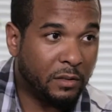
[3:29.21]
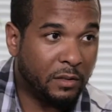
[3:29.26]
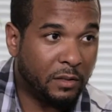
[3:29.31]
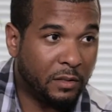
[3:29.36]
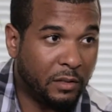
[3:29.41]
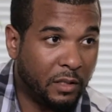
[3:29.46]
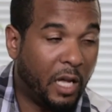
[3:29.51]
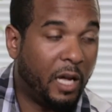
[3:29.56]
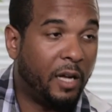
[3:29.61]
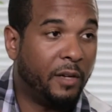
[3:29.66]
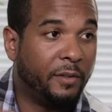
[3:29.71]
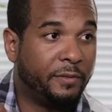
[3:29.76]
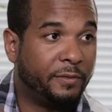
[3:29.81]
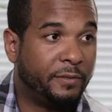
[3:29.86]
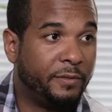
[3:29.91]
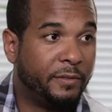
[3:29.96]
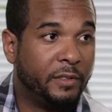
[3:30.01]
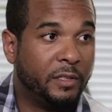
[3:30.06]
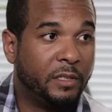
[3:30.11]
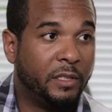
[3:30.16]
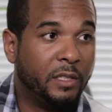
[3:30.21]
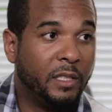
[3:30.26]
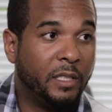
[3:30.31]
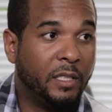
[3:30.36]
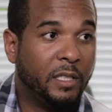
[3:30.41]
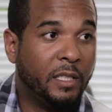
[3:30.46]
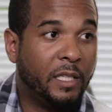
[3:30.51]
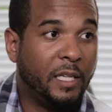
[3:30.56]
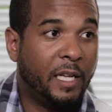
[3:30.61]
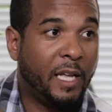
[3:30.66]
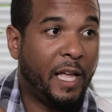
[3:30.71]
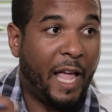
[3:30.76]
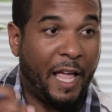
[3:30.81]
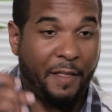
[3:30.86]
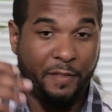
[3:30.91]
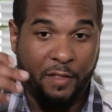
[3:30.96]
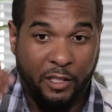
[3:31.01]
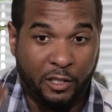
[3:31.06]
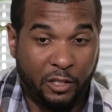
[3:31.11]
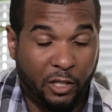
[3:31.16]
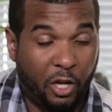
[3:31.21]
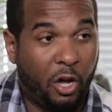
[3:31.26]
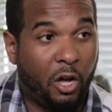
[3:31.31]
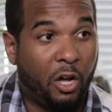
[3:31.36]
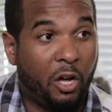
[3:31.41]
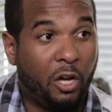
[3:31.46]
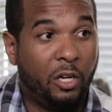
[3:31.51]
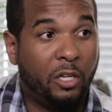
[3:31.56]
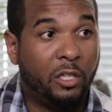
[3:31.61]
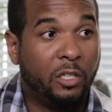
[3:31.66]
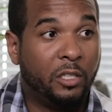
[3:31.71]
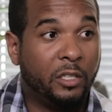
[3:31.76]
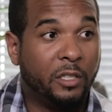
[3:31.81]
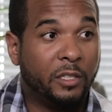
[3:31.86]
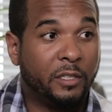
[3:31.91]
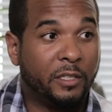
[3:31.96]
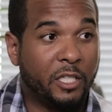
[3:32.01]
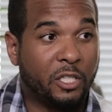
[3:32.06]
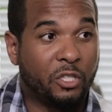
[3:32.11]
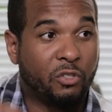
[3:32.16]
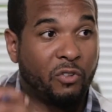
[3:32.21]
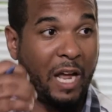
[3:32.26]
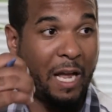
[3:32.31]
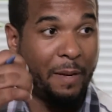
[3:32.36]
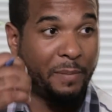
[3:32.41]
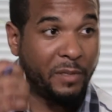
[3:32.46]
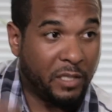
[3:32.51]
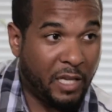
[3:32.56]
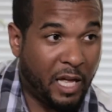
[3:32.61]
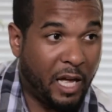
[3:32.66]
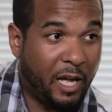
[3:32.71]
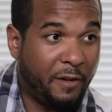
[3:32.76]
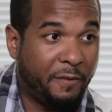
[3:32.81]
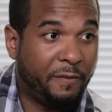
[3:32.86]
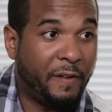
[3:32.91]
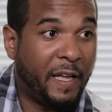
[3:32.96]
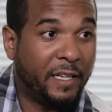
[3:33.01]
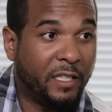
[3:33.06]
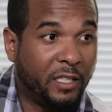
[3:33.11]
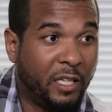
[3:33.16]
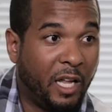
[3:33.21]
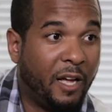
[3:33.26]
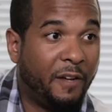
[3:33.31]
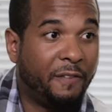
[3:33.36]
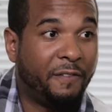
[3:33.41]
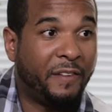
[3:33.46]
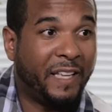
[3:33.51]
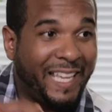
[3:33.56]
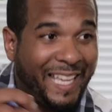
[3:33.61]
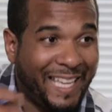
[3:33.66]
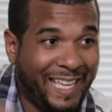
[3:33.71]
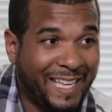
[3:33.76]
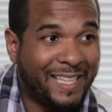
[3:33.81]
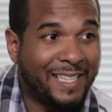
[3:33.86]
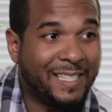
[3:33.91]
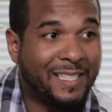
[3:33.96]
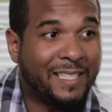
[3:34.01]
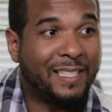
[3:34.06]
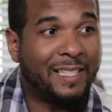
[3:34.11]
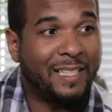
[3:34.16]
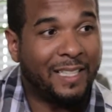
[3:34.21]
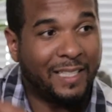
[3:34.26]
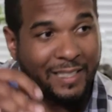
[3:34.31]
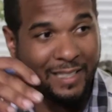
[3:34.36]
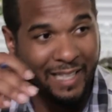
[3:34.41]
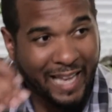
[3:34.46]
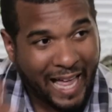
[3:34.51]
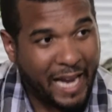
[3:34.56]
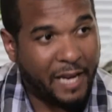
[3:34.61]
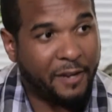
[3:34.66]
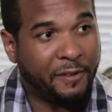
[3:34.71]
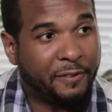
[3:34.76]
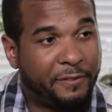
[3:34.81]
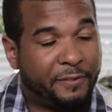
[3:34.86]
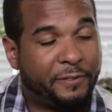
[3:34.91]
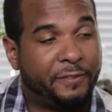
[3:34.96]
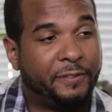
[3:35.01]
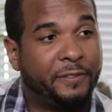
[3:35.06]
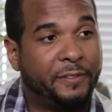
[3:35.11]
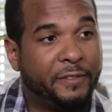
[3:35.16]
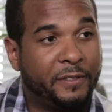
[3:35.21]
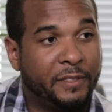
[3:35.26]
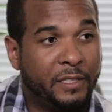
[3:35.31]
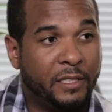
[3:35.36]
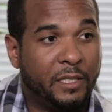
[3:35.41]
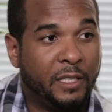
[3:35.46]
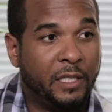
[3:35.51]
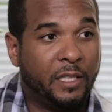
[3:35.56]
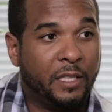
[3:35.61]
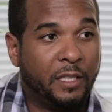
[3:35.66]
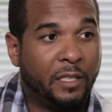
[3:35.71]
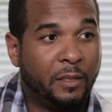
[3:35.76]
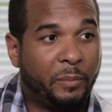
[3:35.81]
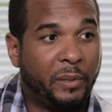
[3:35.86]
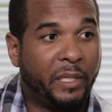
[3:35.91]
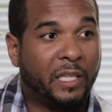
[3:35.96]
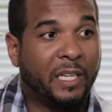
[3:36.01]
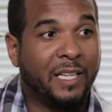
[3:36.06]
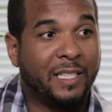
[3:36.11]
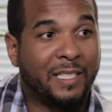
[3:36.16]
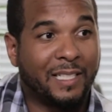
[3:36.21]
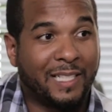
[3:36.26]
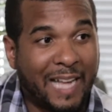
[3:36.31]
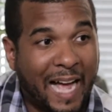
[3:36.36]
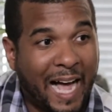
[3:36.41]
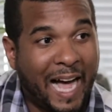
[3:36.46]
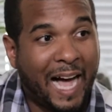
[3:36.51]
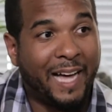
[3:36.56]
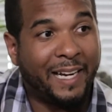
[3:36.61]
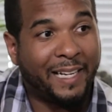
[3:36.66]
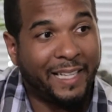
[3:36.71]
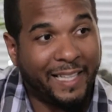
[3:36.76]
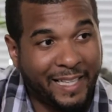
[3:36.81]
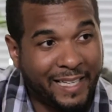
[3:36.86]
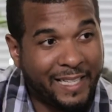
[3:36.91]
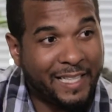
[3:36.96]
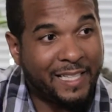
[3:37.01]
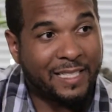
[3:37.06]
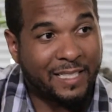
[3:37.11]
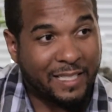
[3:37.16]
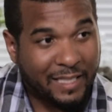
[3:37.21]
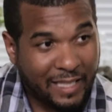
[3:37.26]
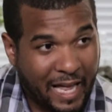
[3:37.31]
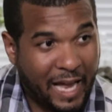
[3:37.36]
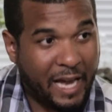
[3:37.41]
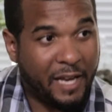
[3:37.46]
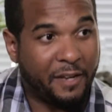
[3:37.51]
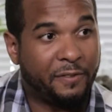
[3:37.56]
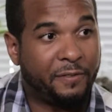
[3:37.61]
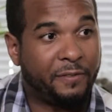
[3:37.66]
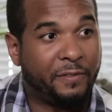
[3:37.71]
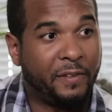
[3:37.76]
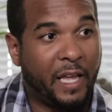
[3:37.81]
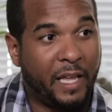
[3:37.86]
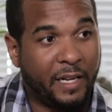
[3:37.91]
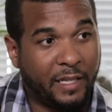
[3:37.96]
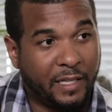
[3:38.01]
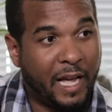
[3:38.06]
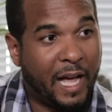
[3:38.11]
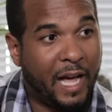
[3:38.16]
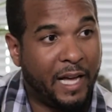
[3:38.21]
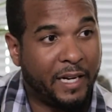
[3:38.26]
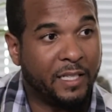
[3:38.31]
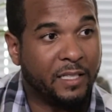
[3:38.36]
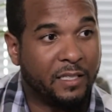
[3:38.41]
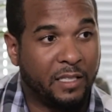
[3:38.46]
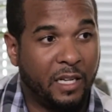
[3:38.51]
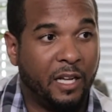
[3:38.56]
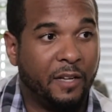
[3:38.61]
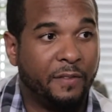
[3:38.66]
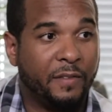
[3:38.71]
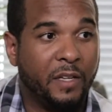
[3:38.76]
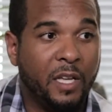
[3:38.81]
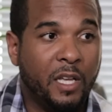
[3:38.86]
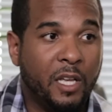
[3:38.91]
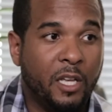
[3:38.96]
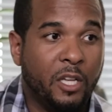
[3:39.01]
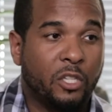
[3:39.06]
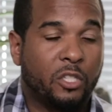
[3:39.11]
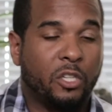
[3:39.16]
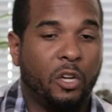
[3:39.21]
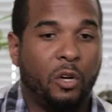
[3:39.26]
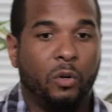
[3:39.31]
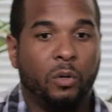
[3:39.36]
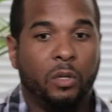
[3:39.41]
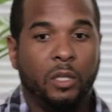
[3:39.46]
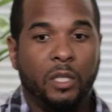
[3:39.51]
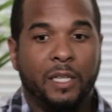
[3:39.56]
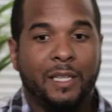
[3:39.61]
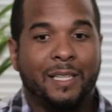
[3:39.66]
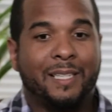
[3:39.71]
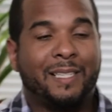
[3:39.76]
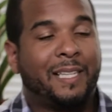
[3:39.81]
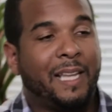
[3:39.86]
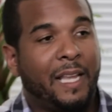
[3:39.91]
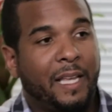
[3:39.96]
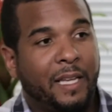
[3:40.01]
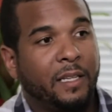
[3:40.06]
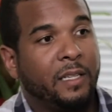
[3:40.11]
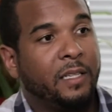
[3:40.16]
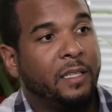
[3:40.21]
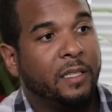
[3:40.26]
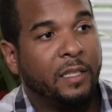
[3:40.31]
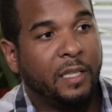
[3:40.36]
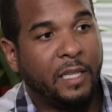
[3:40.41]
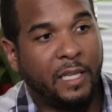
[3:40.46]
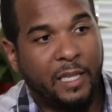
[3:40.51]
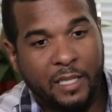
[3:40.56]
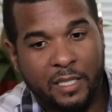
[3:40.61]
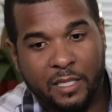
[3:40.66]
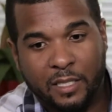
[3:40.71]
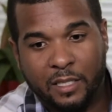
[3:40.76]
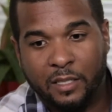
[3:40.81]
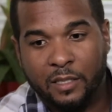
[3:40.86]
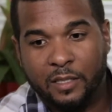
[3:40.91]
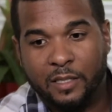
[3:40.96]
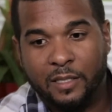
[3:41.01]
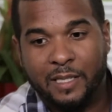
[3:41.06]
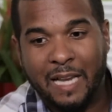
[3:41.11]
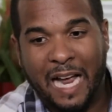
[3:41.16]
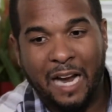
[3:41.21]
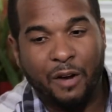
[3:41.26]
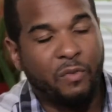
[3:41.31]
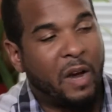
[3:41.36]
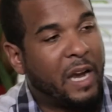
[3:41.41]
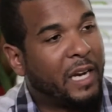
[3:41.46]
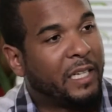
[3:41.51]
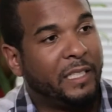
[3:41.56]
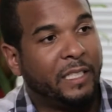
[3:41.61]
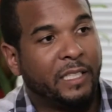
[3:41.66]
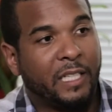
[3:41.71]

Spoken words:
love. Right. And the law describes love, and love is life. Because God is life and God is love. So sin is directly